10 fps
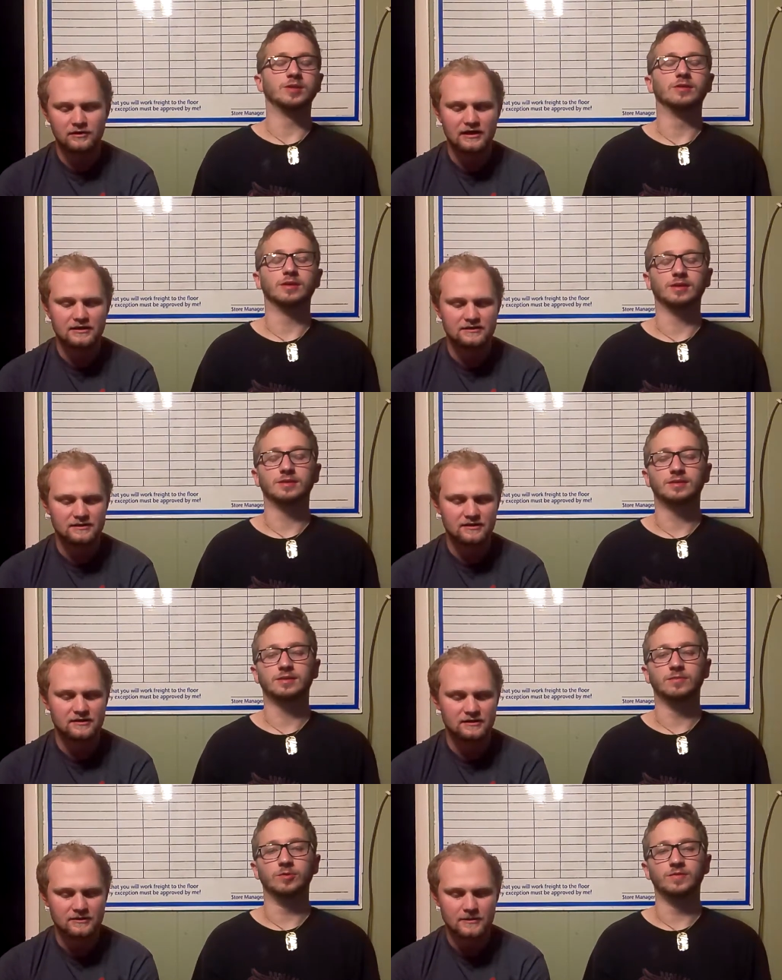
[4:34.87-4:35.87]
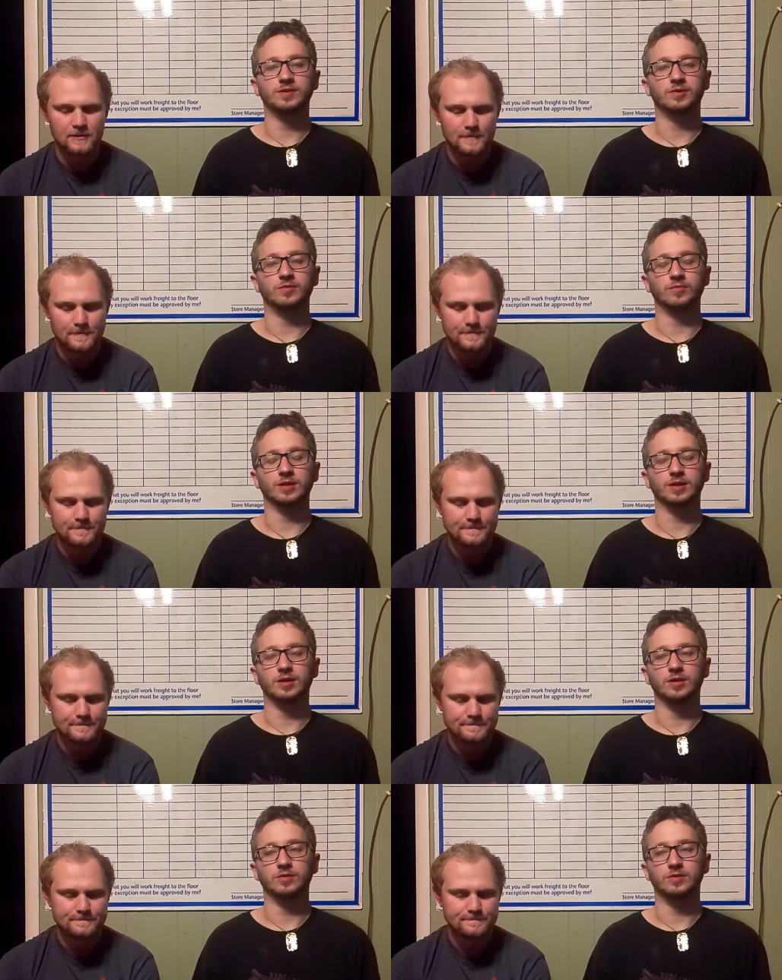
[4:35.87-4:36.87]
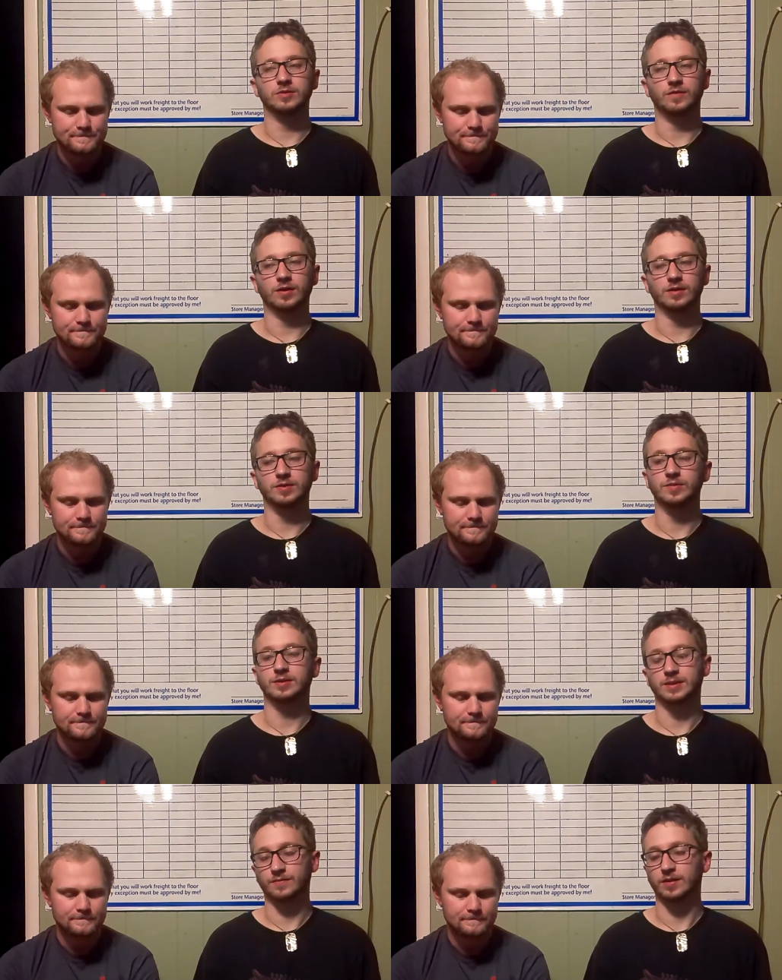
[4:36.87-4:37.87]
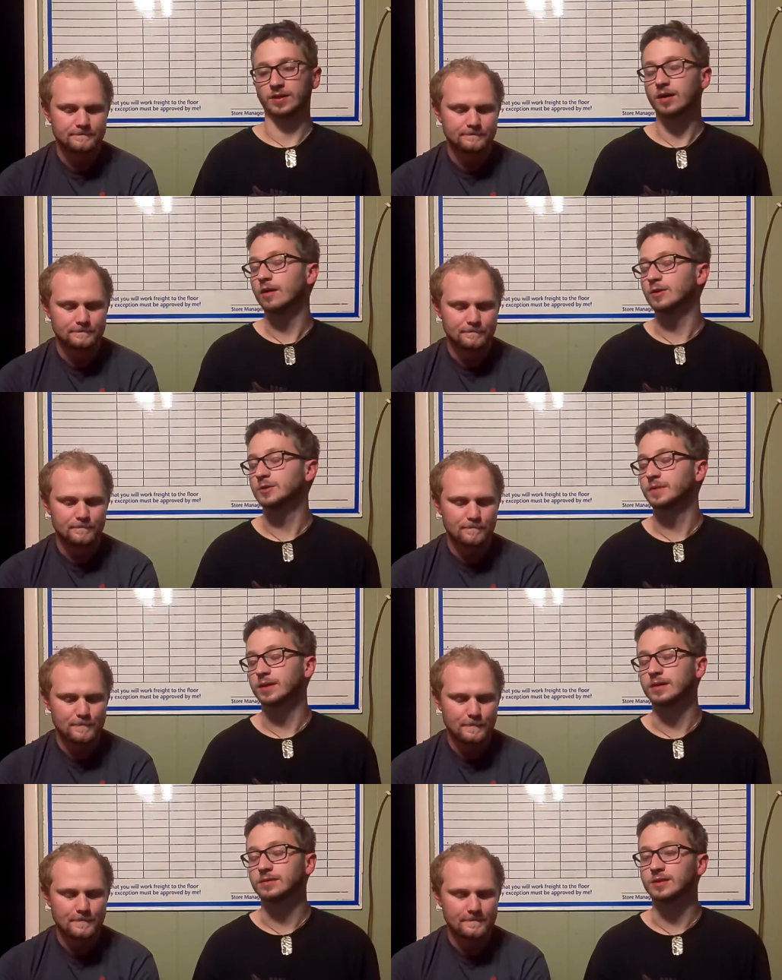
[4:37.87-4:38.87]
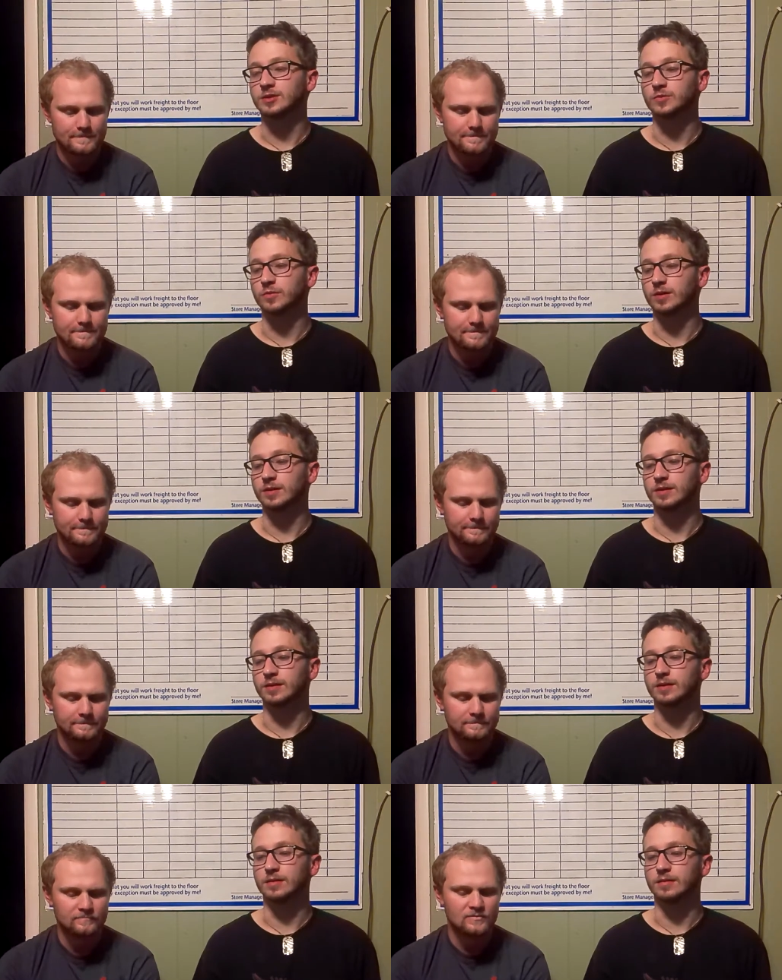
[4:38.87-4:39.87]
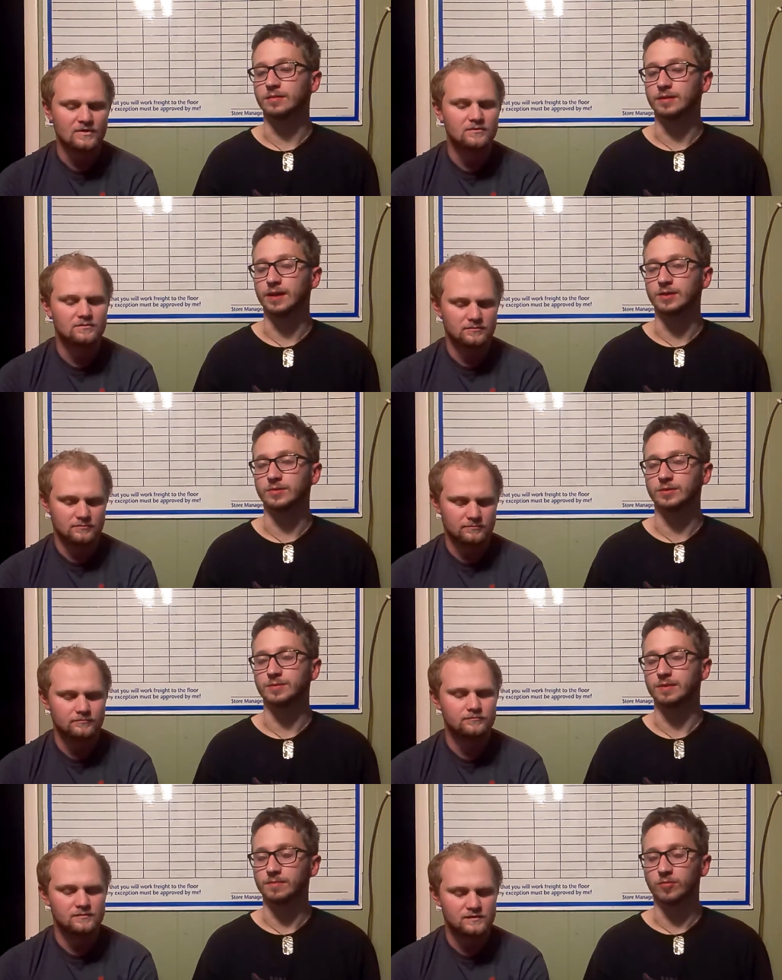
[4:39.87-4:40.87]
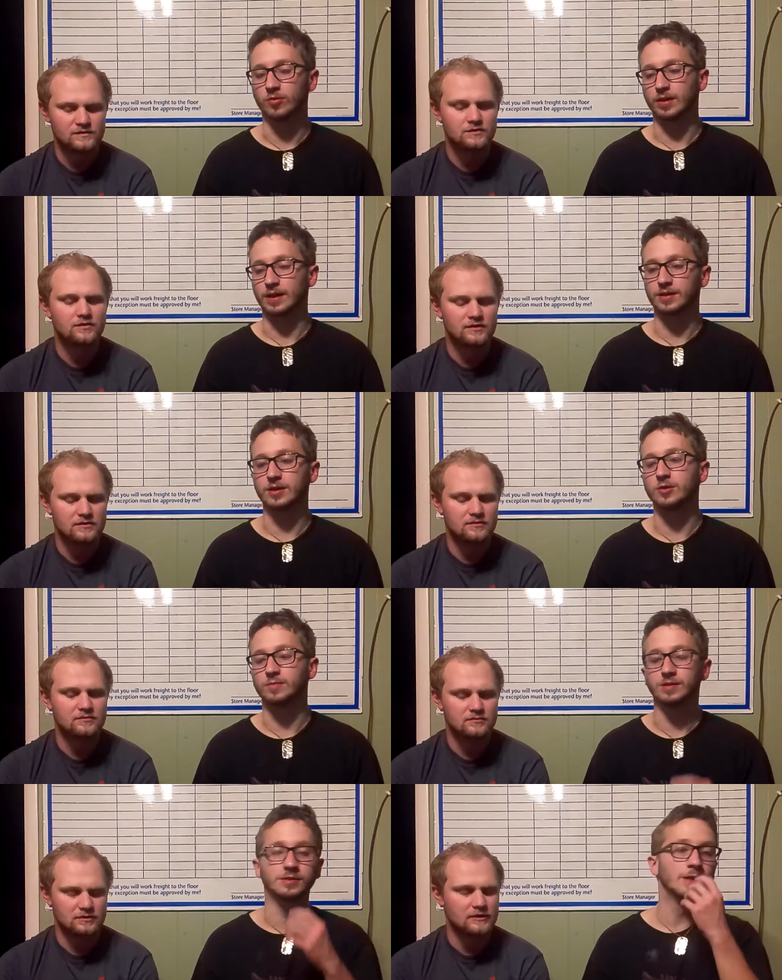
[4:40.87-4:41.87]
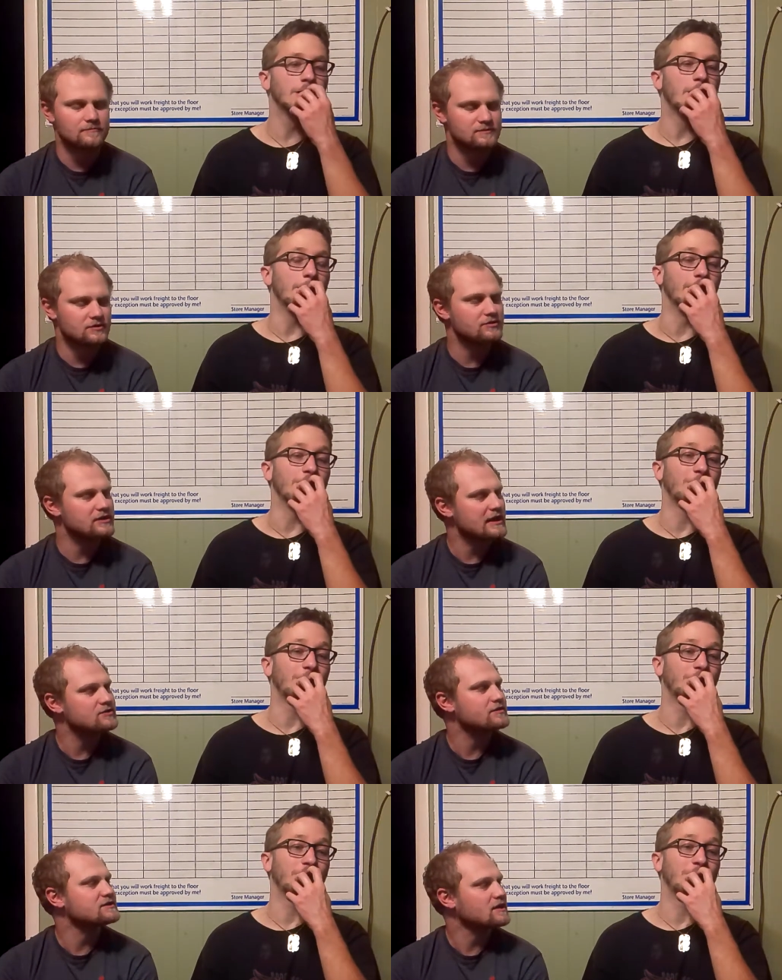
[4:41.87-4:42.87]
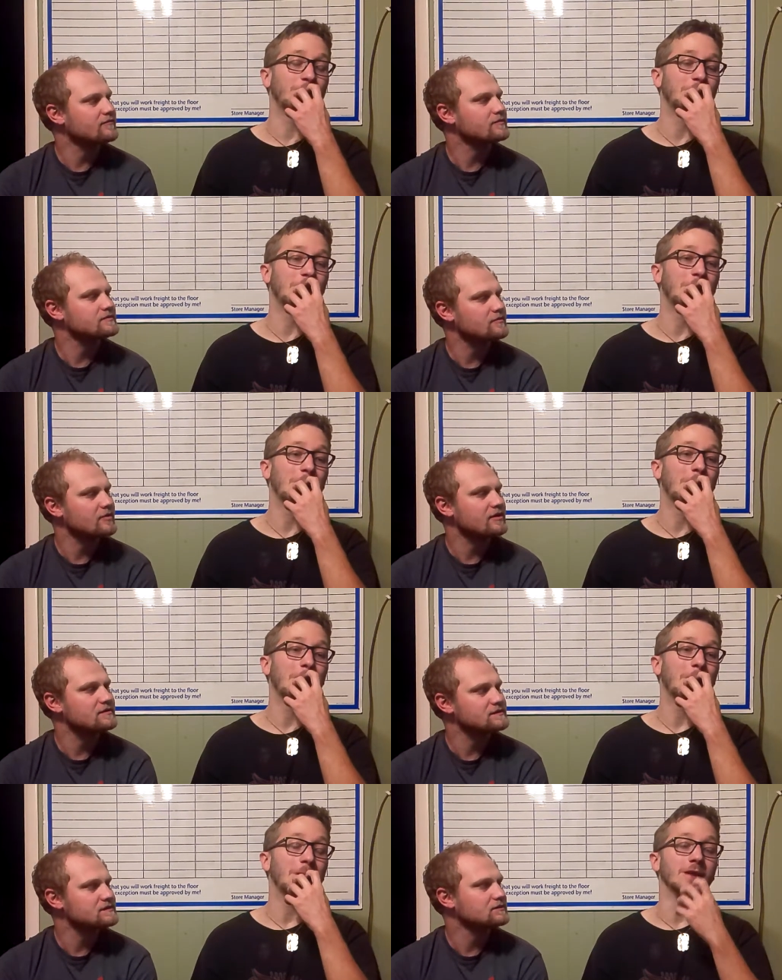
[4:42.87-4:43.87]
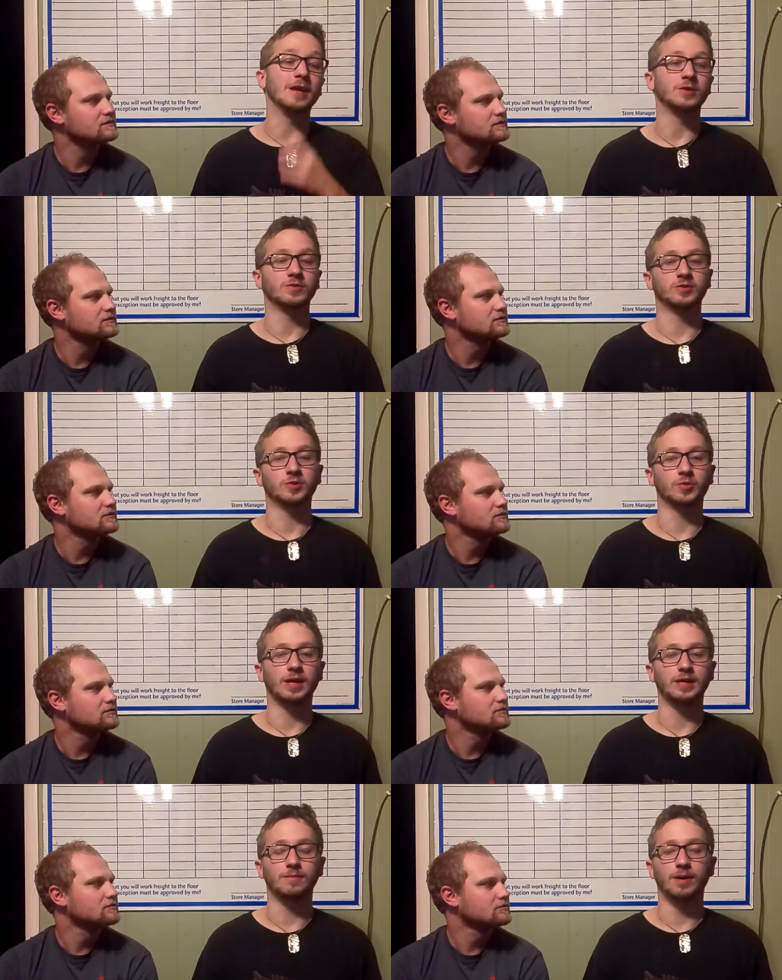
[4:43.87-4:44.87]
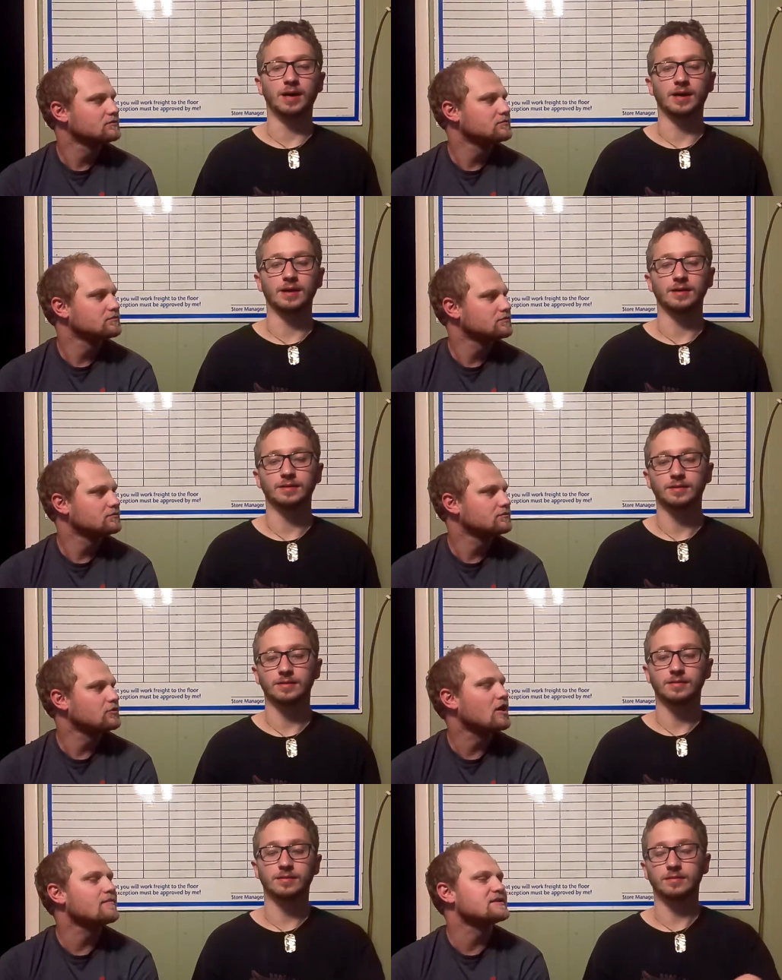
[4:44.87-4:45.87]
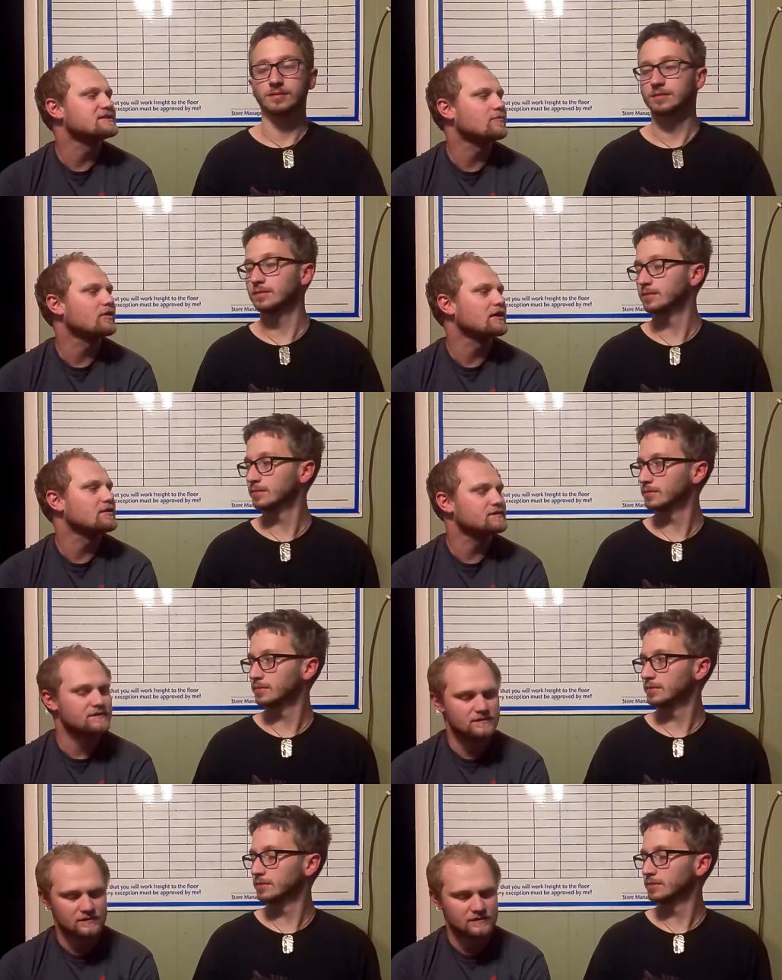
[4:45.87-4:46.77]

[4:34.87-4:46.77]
Speaker 1: it, because the, the movies don't really go too far into it, except for like, oh, it's because they just want the androids to be more
Speaker 2: so like the, the humans. Yeah. So but do the androids come from somewhere else?
Speaker 1: The androids are created by...
Speaker 2: No, I mean somewhere else